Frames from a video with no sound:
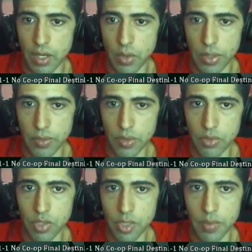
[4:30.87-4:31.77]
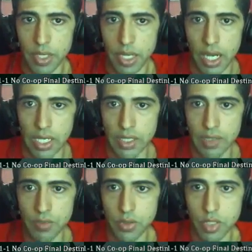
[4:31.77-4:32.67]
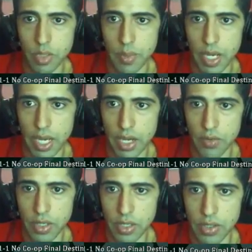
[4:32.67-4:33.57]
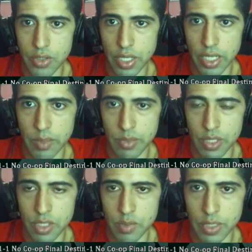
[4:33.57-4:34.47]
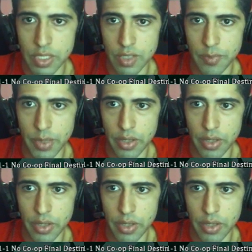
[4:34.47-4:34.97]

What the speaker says: Quick roll jump. I like to roll jump high over here so that I can position myself better.